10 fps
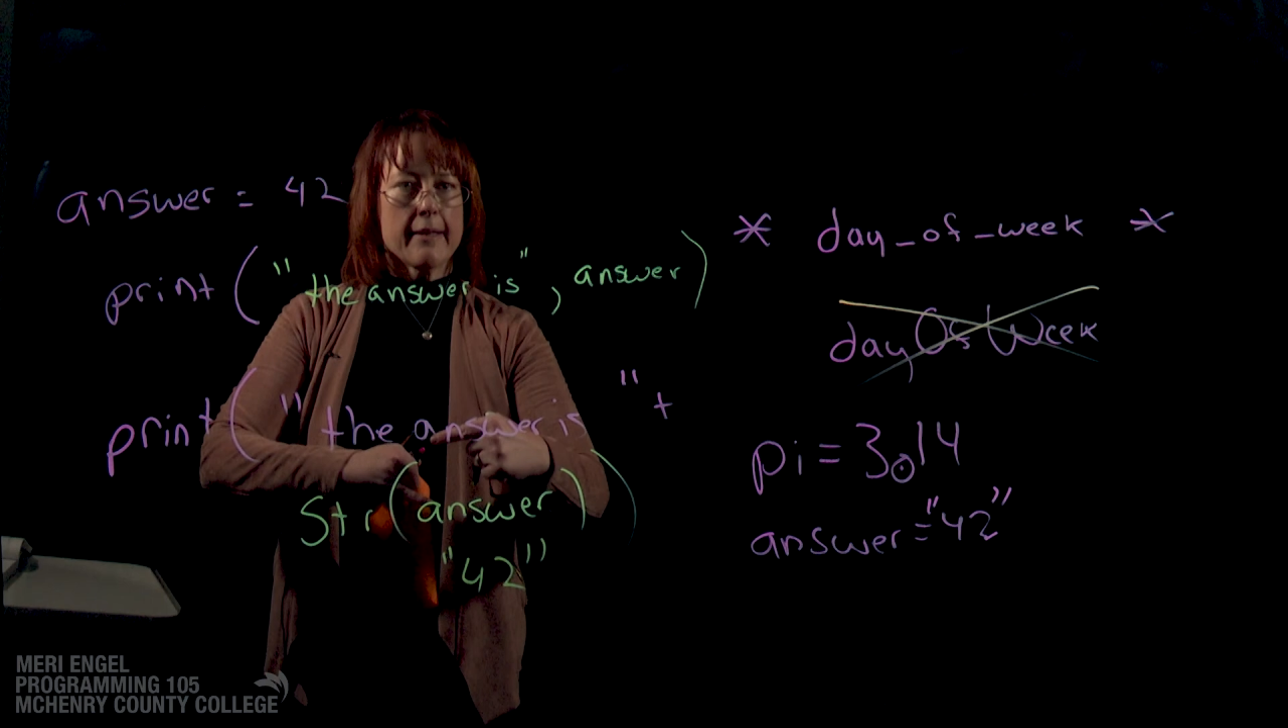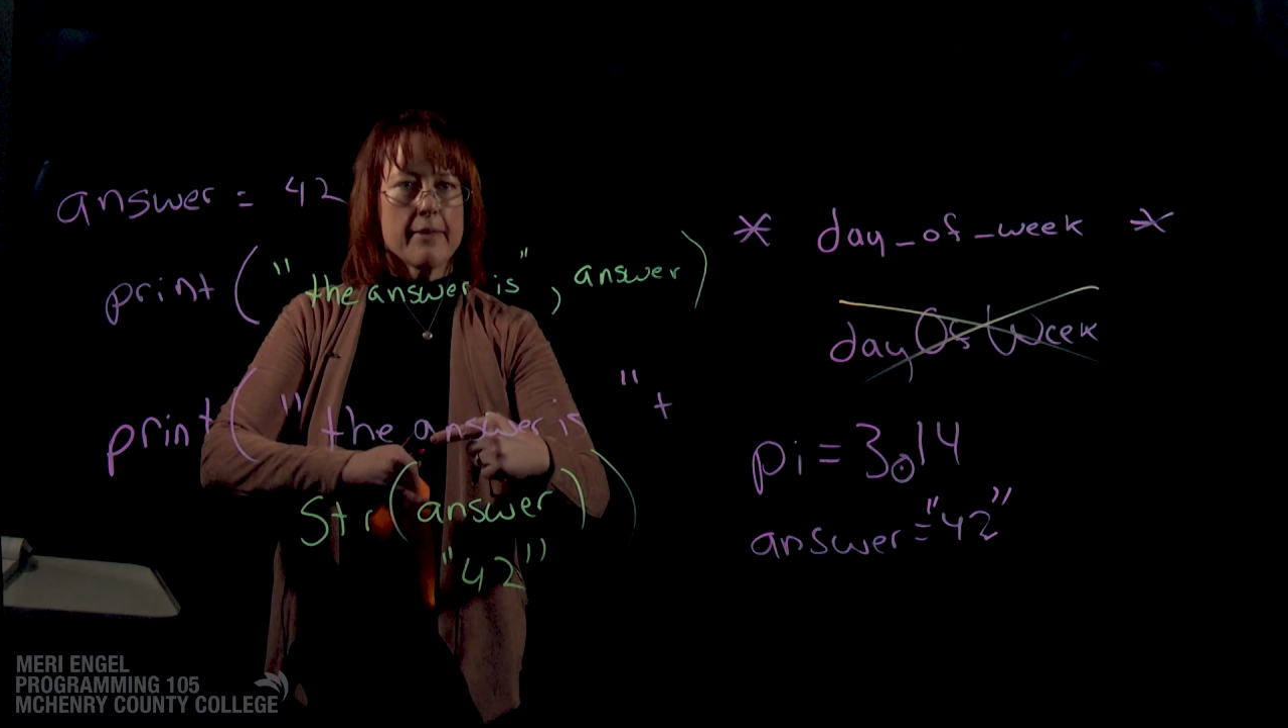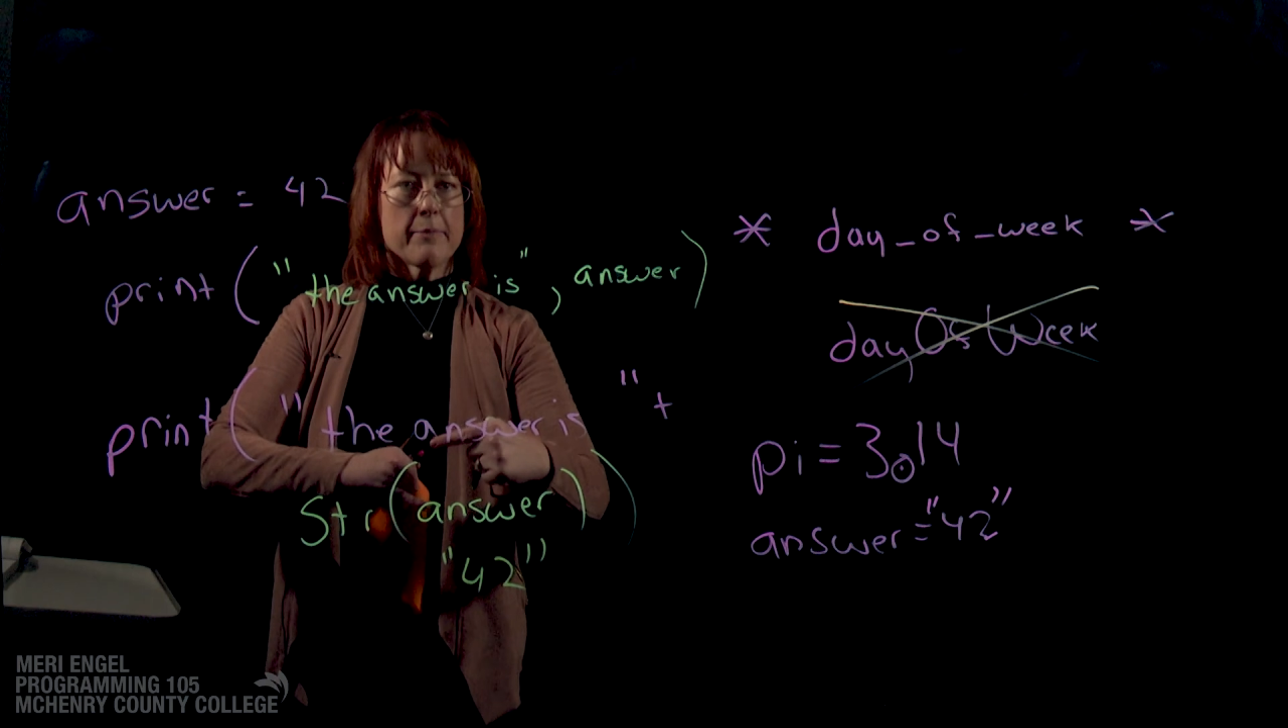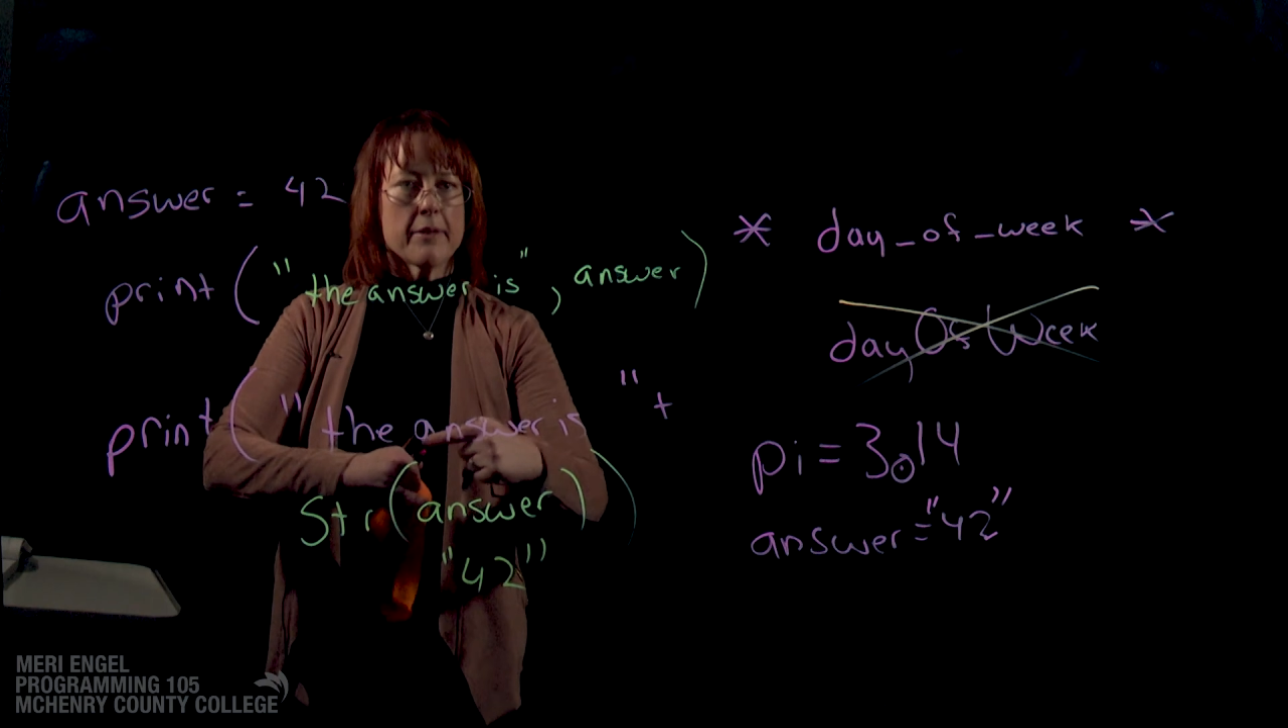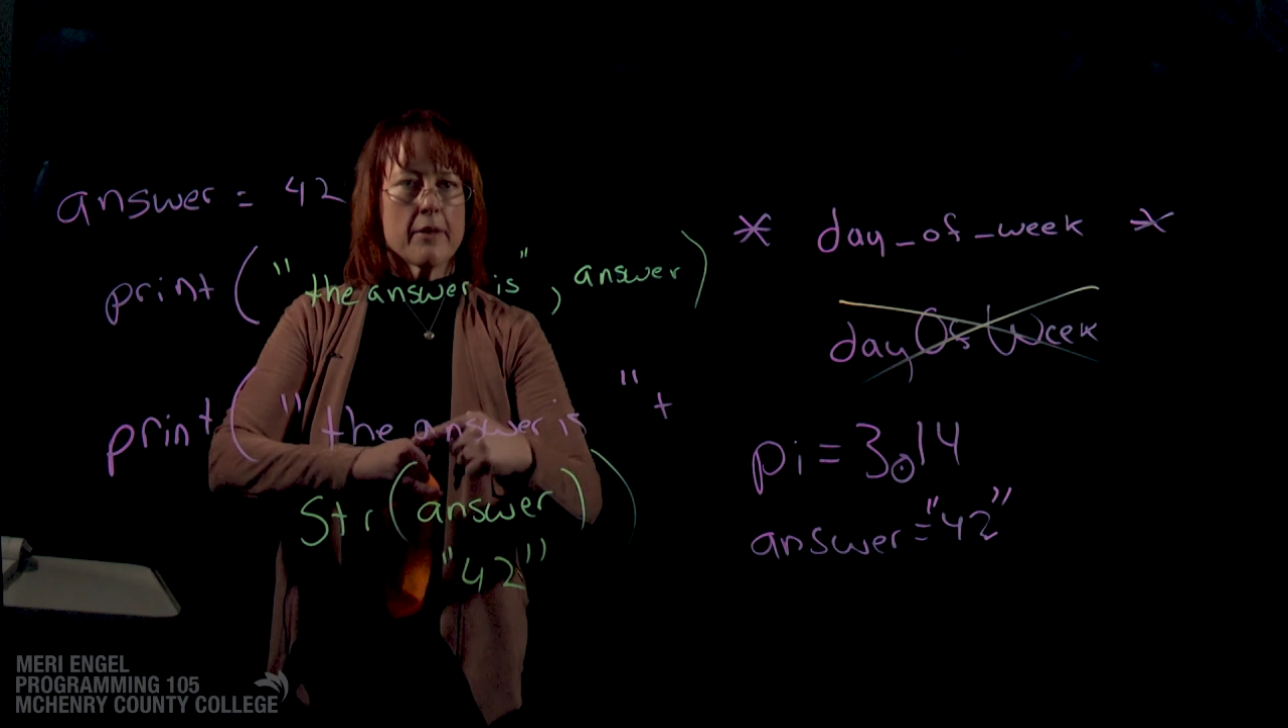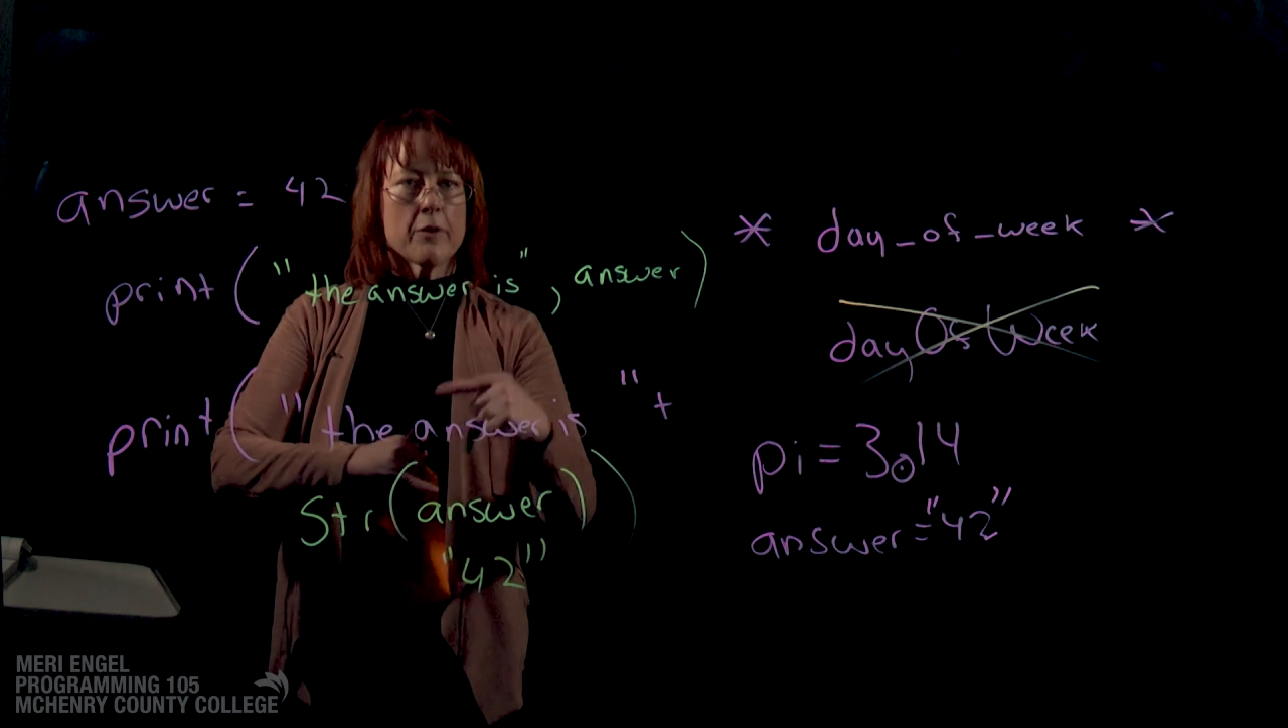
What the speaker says: them together